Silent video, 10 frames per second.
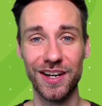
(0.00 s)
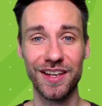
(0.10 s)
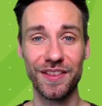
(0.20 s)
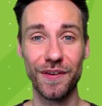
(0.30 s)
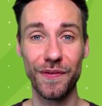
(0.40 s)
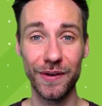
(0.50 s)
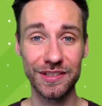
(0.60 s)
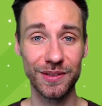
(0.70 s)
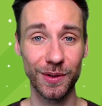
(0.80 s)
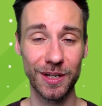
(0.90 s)
The
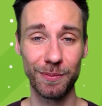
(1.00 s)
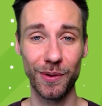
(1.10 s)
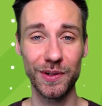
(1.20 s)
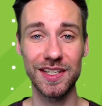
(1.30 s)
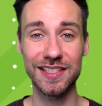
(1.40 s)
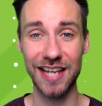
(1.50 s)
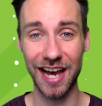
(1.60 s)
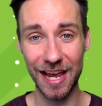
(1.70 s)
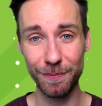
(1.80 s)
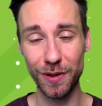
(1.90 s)
first talking point is
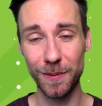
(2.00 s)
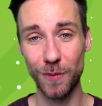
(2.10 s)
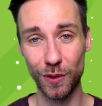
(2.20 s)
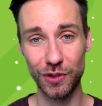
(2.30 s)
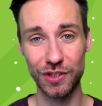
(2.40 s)
hypermotion